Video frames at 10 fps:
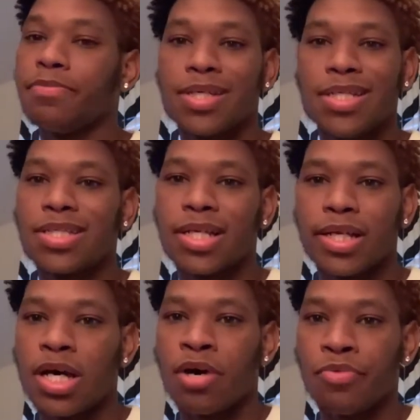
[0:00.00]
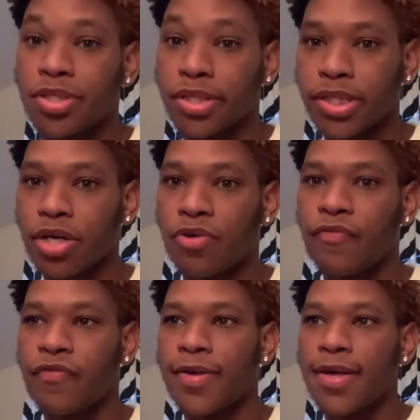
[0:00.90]
sit down with
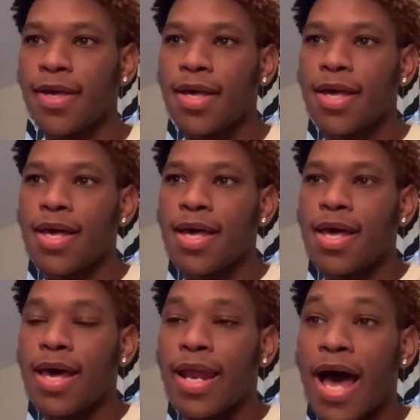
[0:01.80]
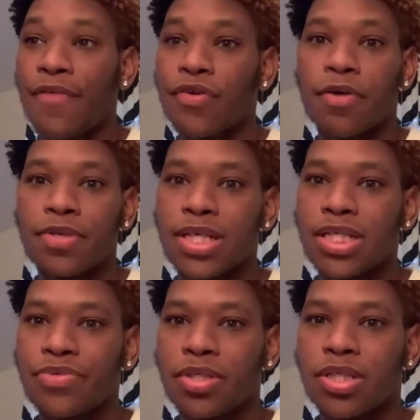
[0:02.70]
yourself and have a conversation
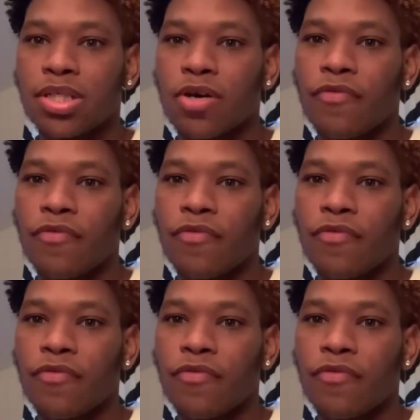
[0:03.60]
with yourself.